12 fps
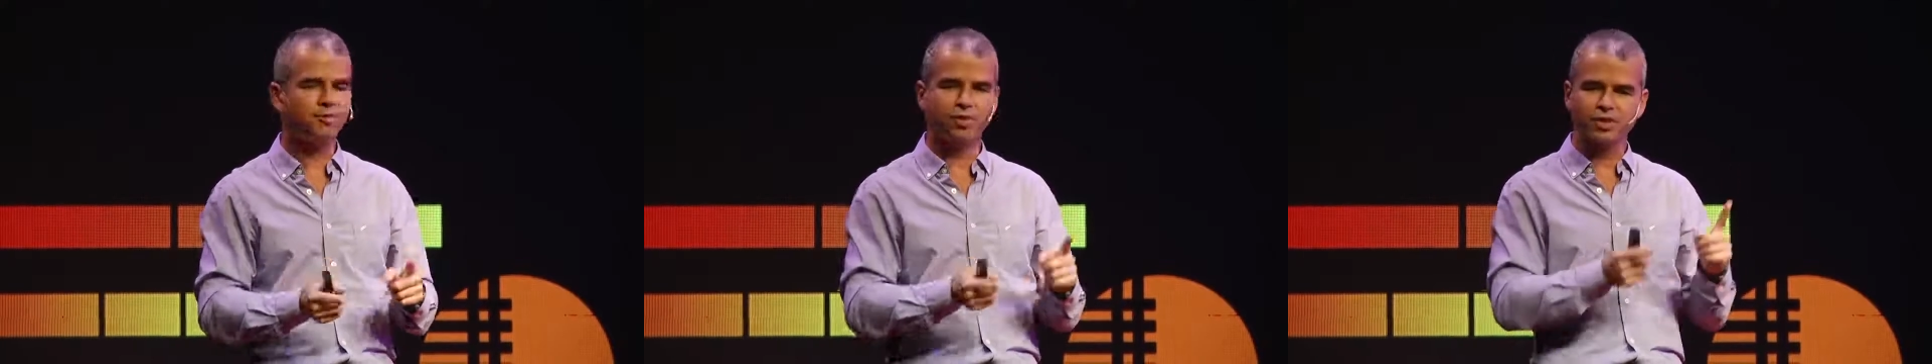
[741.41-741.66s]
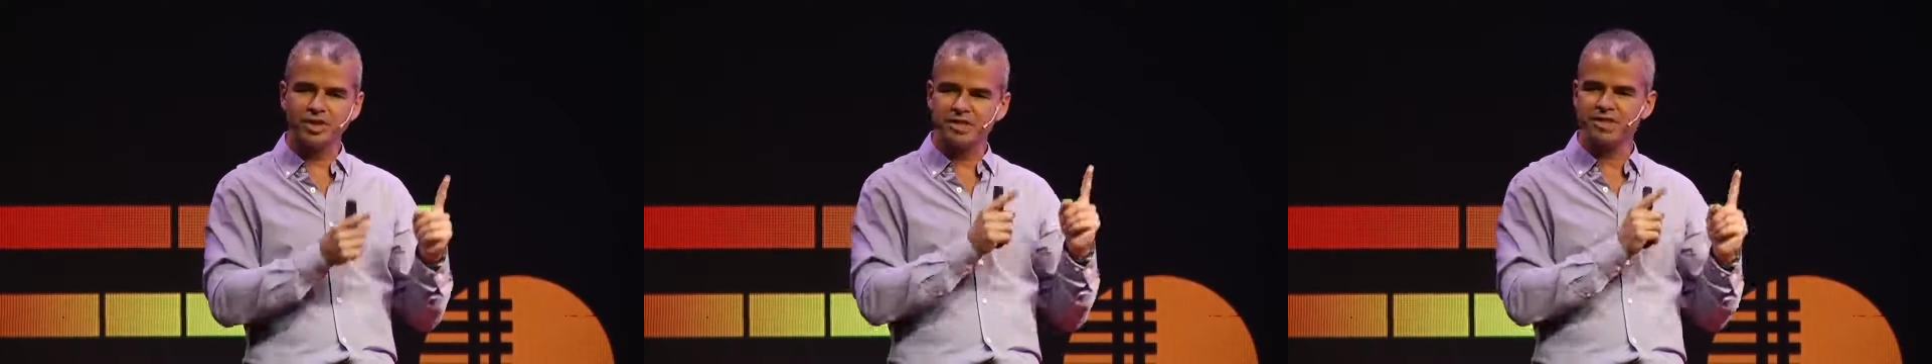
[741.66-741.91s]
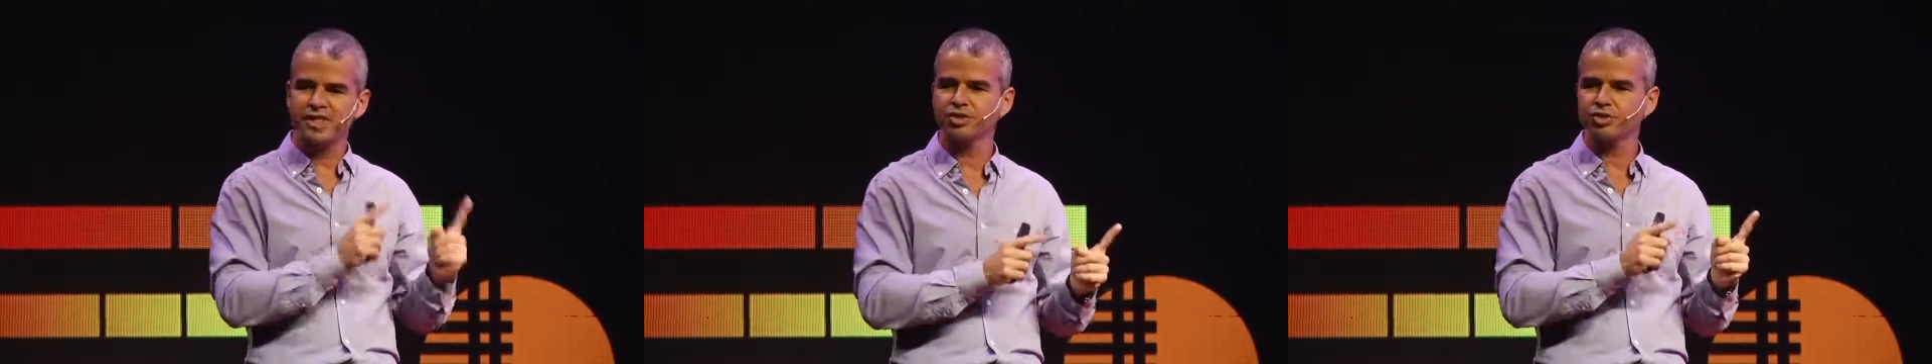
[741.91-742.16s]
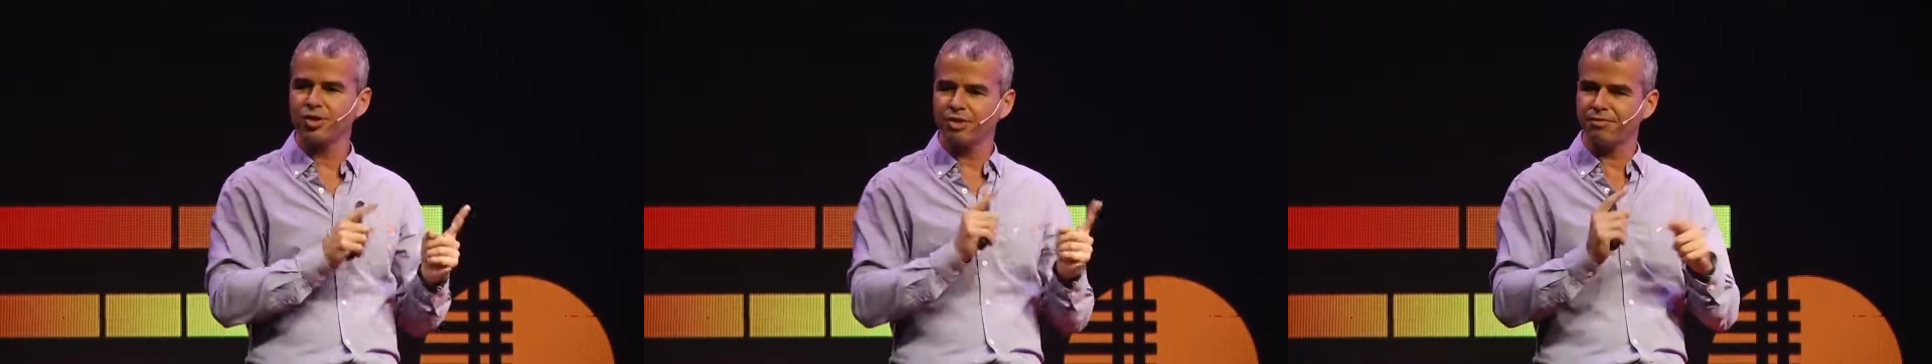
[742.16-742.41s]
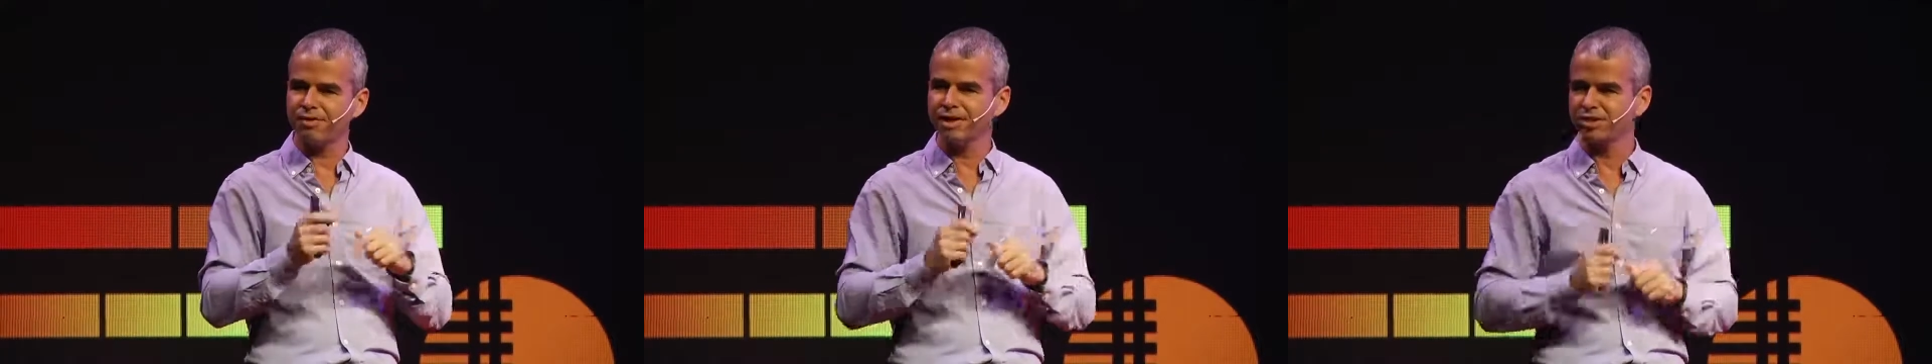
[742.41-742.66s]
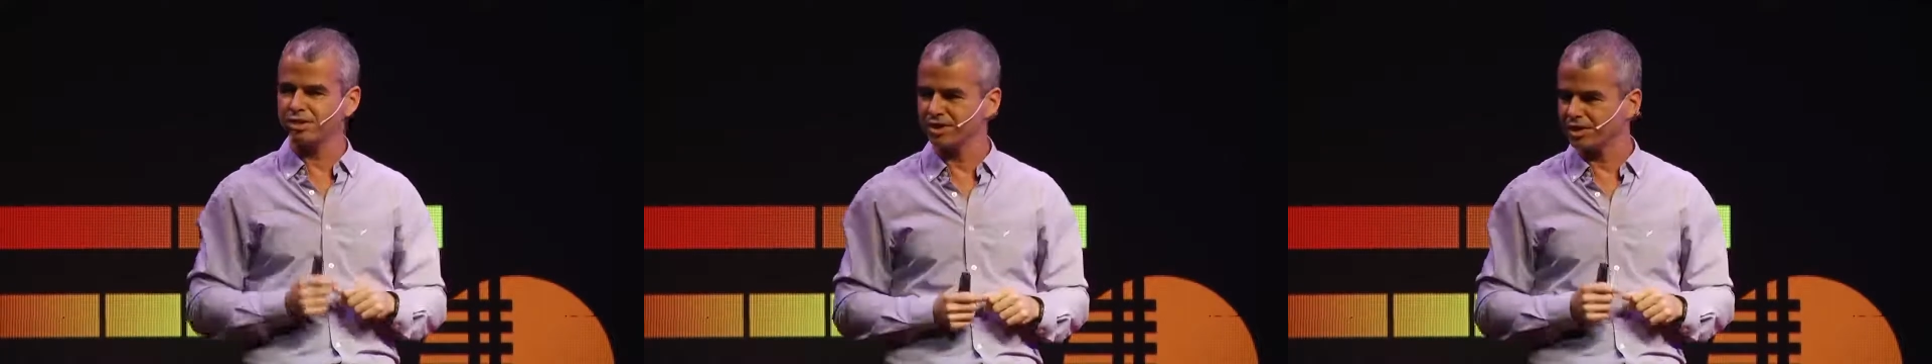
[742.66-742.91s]
for the sexual
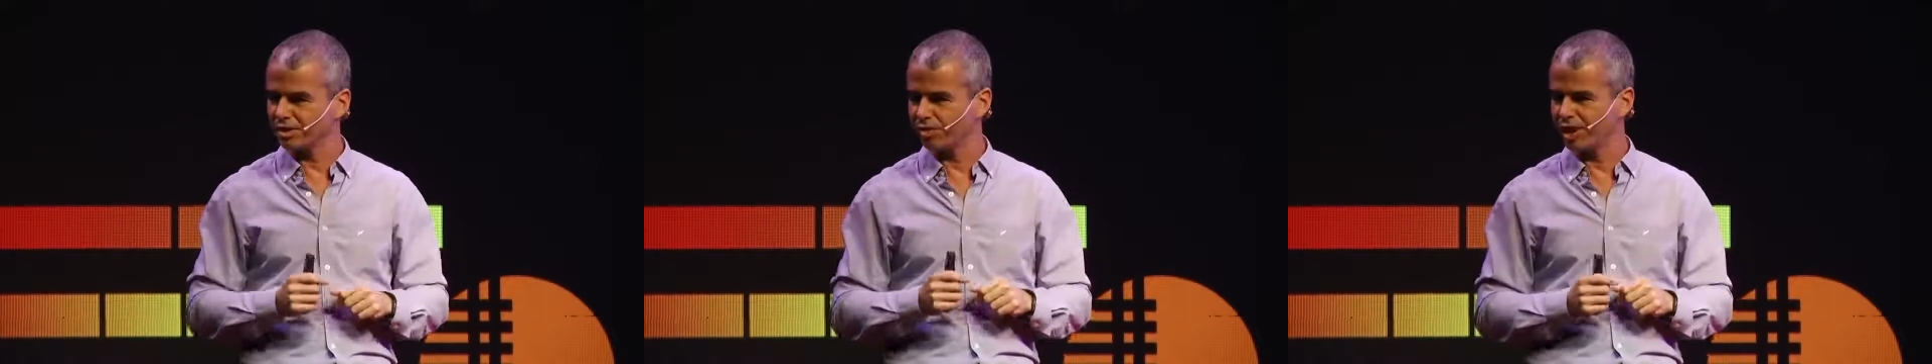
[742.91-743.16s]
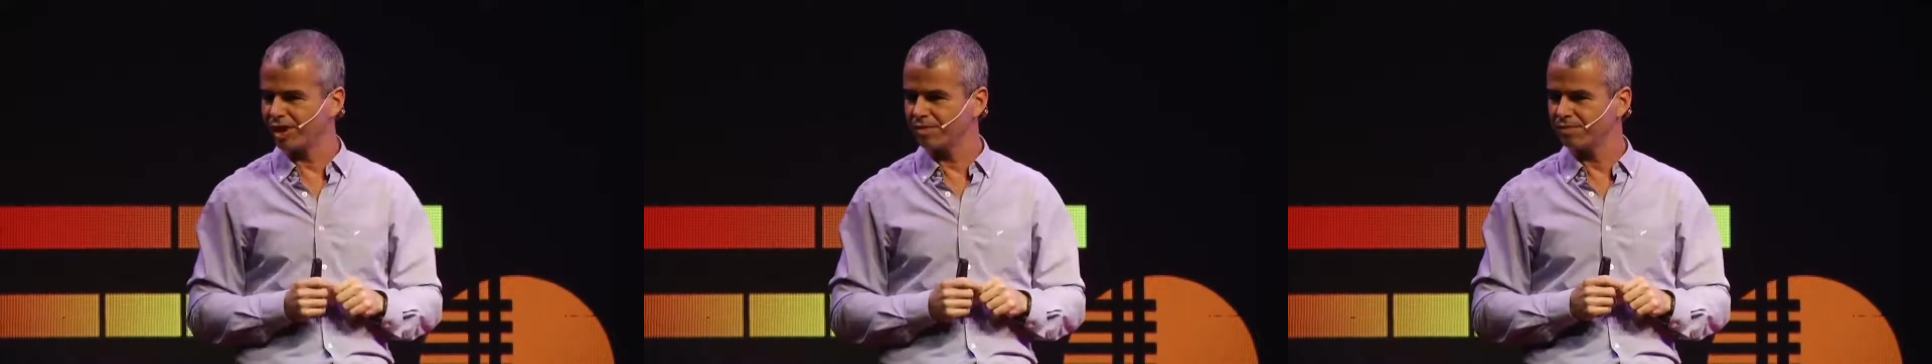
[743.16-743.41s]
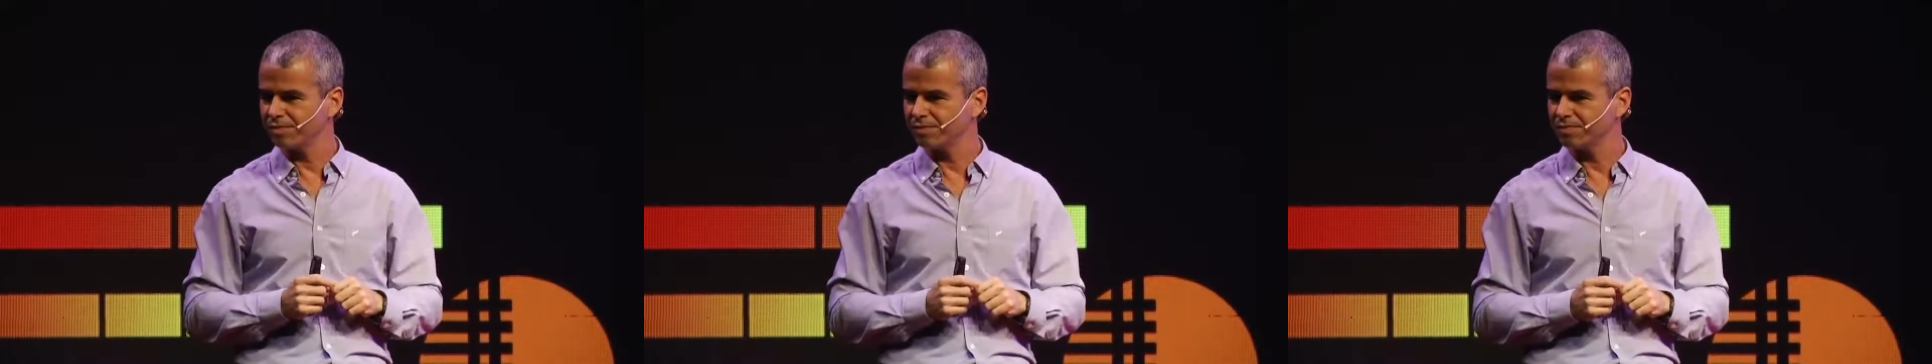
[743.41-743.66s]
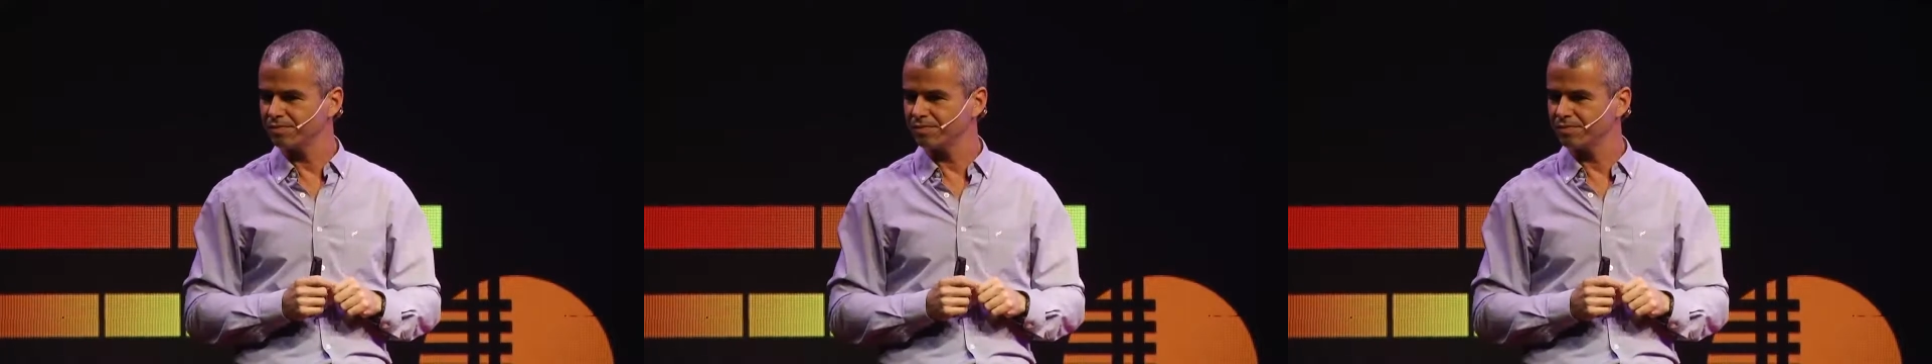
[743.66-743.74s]
function that we have.